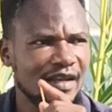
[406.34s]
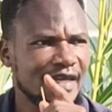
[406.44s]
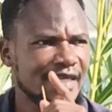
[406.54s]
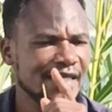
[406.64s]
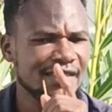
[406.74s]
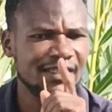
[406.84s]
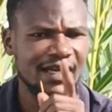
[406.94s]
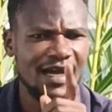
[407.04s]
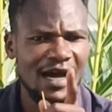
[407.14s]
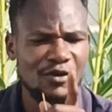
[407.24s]
Let us
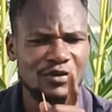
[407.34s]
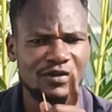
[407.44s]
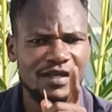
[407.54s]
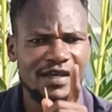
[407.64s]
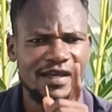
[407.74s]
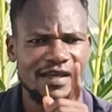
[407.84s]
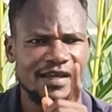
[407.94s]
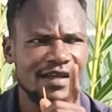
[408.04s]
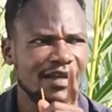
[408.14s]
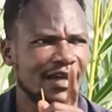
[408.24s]
take out the
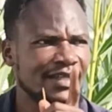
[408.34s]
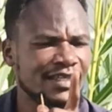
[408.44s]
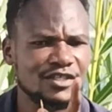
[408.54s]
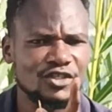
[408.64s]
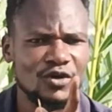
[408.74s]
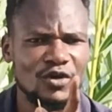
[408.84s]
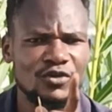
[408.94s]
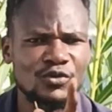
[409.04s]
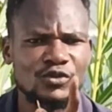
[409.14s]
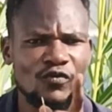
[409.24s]
essential
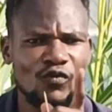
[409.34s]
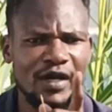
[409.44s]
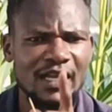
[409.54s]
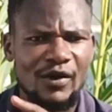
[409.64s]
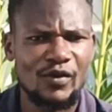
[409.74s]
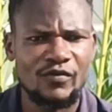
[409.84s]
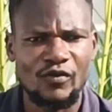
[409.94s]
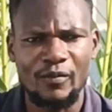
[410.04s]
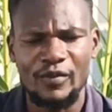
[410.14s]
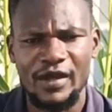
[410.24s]
use of one language
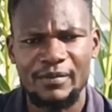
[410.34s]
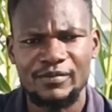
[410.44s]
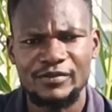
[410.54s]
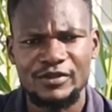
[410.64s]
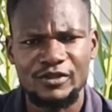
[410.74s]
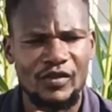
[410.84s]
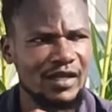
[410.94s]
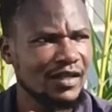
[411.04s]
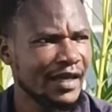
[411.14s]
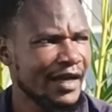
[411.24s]
from them so
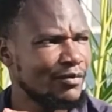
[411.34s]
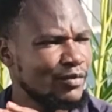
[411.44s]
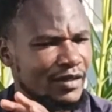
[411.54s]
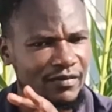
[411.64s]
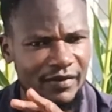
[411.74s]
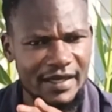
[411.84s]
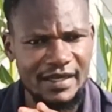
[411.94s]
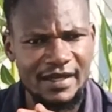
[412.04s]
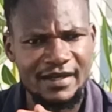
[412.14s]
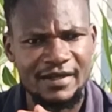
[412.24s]
that they can be
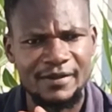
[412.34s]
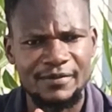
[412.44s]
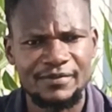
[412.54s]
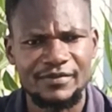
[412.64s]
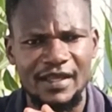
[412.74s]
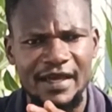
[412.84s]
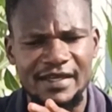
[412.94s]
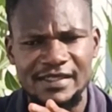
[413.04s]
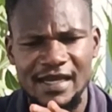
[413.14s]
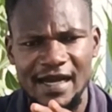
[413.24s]
divided
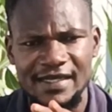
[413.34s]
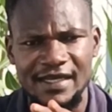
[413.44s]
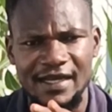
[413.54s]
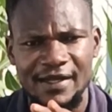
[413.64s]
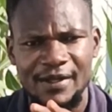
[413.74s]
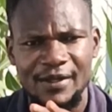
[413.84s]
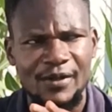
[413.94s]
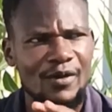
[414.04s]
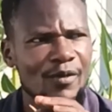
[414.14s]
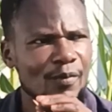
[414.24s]
and scatter.
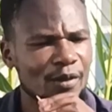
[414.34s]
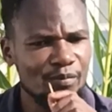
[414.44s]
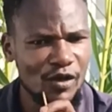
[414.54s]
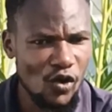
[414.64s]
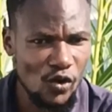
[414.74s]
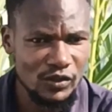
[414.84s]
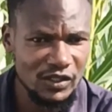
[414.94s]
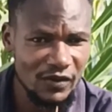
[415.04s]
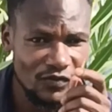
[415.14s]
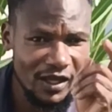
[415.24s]
Because
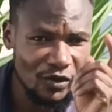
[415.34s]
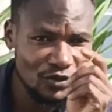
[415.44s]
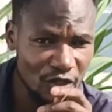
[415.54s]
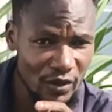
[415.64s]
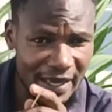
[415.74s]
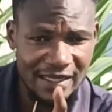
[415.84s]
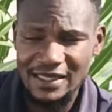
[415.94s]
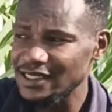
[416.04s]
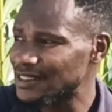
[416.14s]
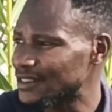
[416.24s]
if they continue like
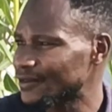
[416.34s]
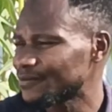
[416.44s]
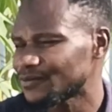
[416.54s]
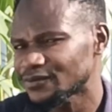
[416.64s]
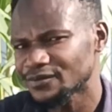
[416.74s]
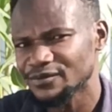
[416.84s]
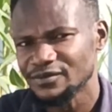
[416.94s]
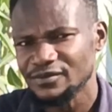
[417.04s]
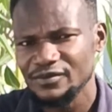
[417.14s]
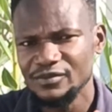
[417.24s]
this,
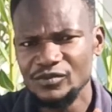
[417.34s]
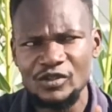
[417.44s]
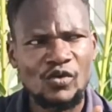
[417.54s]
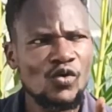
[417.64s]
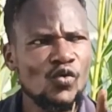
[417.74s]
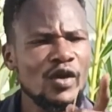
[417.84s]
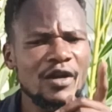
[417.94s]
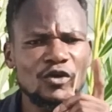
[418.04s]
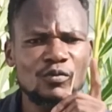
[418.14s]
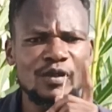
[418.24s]
we
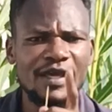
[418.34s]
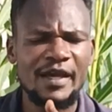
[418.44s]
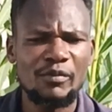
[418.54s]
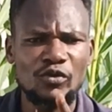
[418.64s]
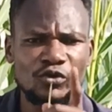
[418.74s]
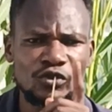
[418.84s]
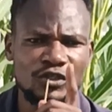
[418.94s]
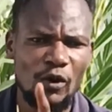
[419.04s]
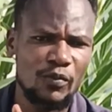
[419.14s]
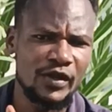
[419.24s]
will not be able to
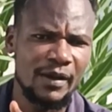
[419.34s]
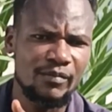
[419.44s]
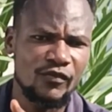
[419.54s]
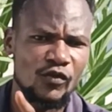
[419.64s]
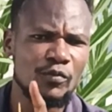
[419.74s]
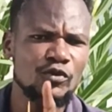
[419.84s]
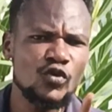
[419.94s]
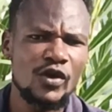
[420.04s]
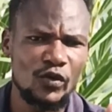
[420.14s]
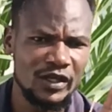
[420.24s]
stop them from
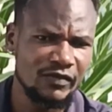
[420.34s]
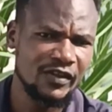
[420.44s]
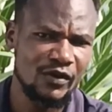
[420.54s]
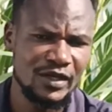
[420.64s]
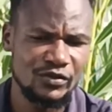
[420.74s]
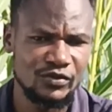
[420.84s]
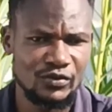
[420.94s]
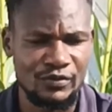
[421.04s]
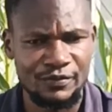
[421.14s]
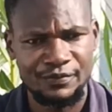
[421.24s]
doing whatever they want to do.